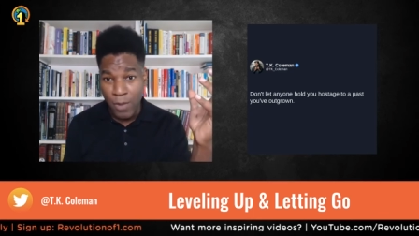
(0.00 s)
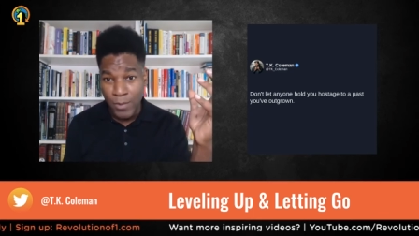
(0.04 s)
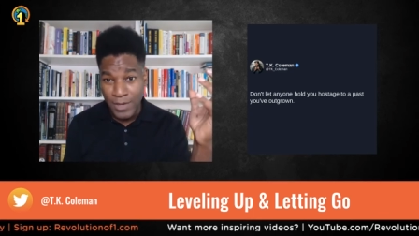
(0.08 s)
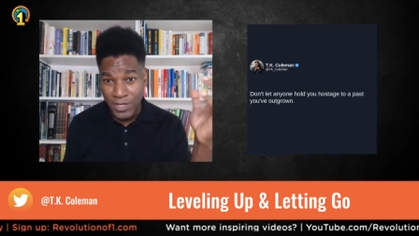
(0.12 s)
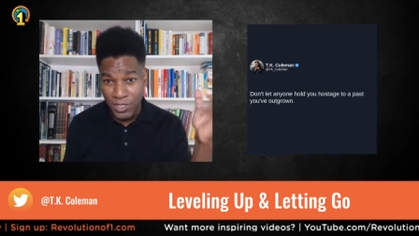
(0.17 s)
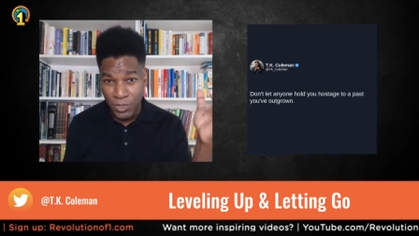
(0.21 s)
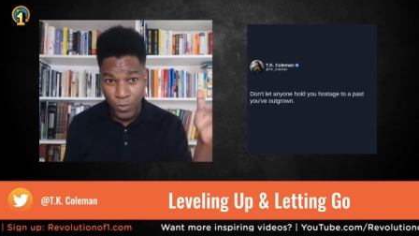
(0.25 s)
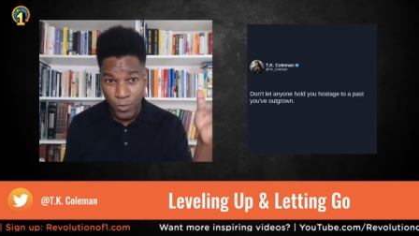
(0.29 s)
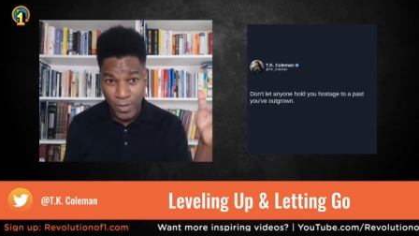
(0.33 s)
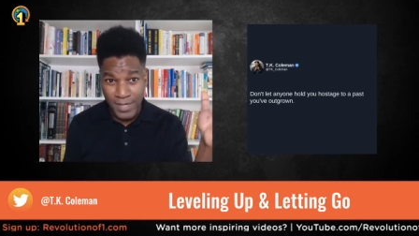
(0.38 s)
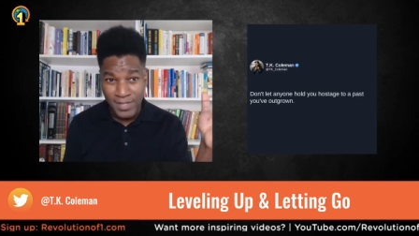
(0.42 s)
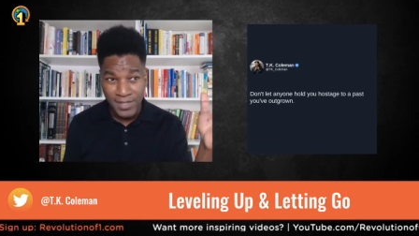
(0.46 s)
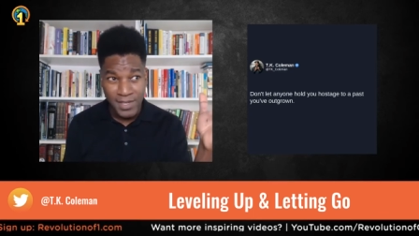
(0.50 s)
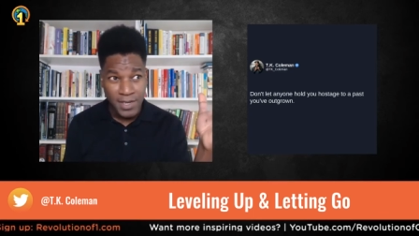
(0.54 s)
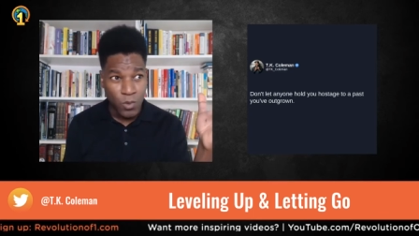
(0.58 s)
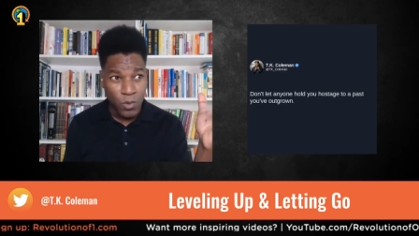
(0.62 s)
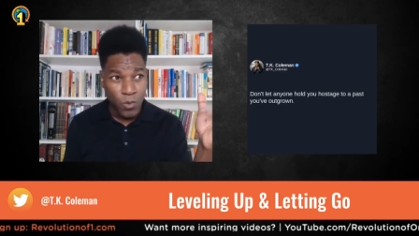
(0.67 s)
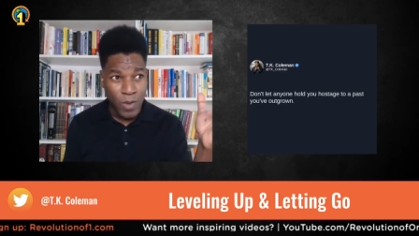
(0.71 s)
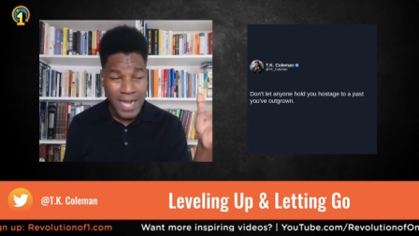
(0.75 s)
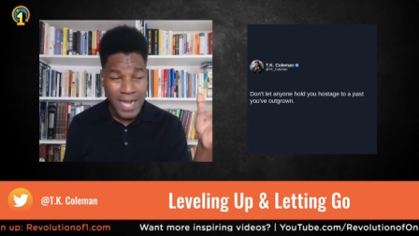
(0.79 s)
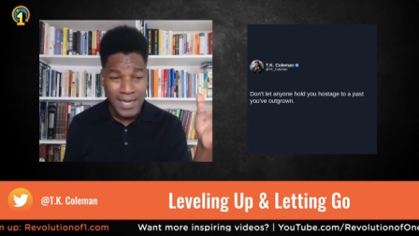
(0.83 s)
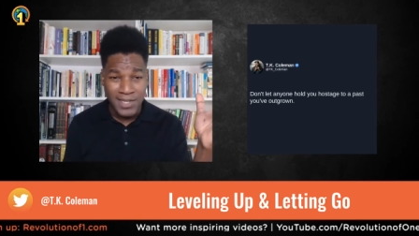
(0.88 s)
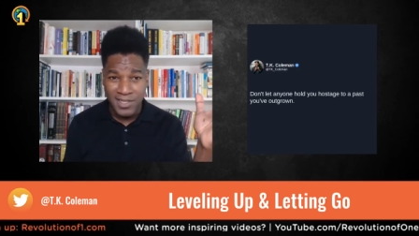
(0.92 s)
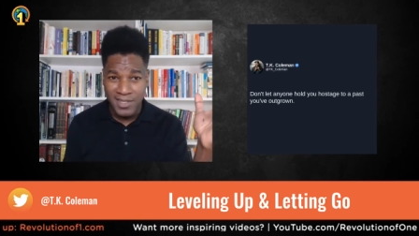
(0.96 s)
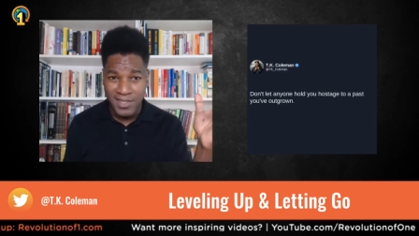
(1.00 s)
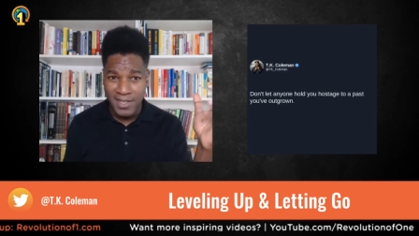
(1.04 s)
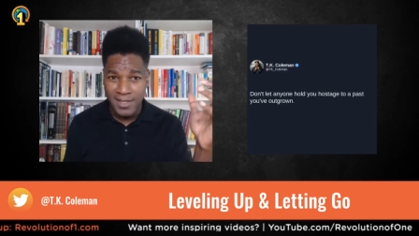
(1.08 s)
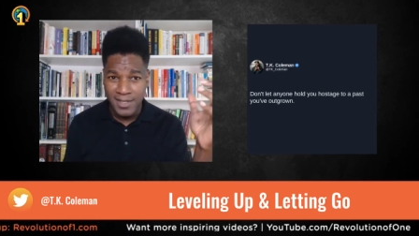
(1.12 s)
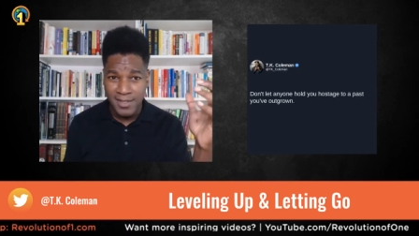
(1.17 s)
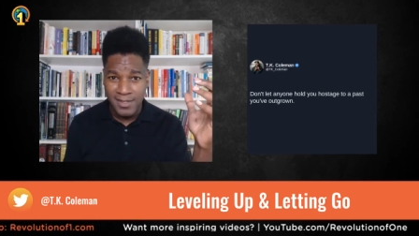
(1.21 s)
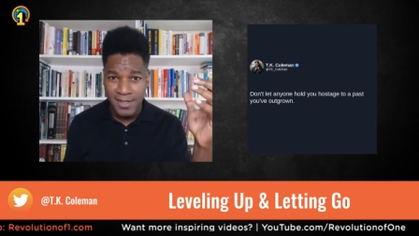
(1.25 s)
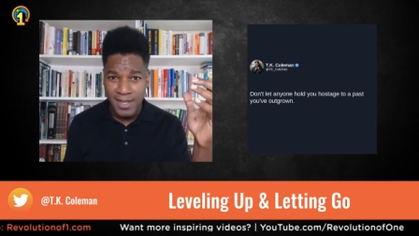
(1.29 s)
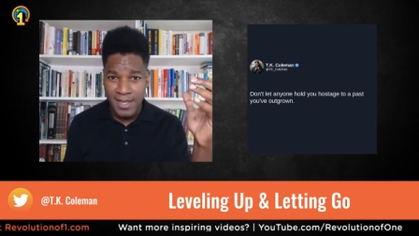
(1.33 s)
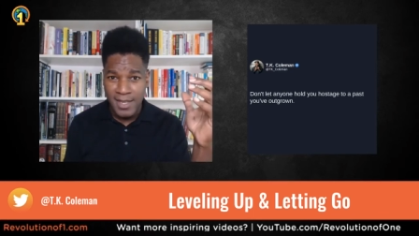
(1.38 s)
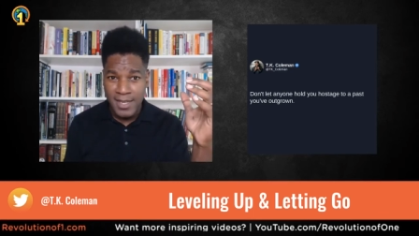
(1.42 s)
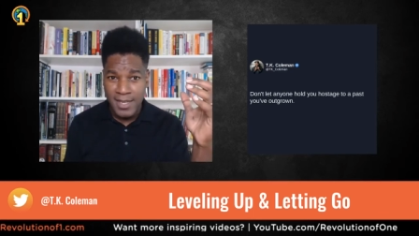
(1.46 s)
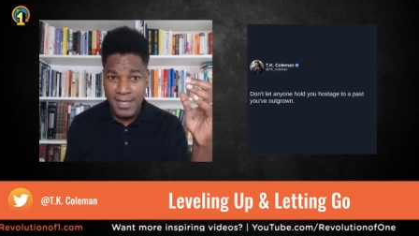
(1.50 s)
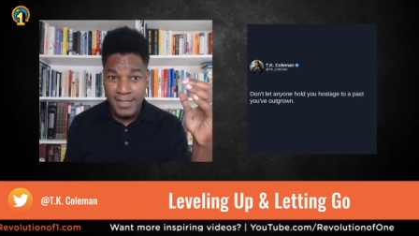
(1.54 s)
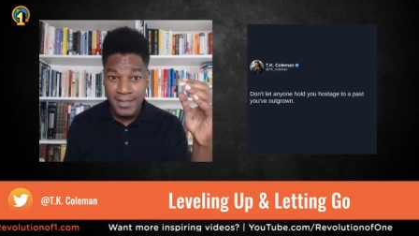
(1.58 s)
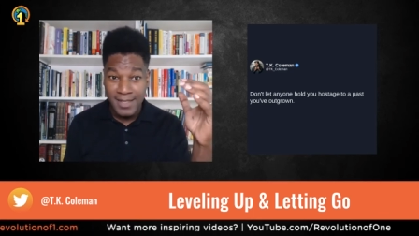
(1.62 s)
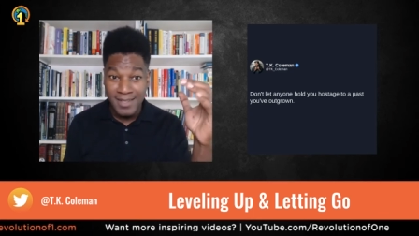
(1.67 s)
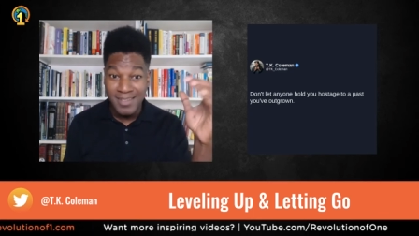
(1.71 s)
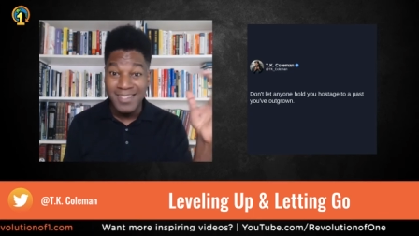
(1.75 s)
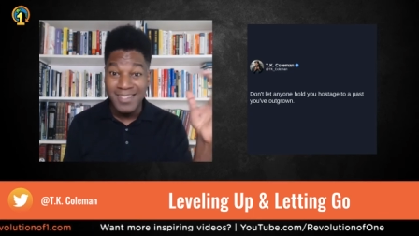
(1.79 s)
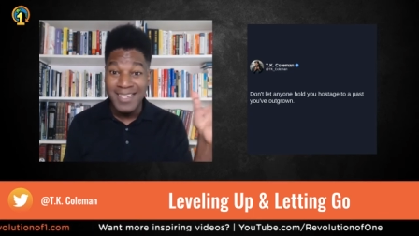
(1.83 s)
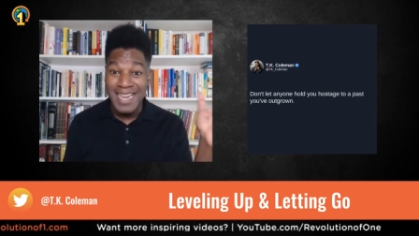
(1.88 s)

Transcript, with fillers: we just recently watched this this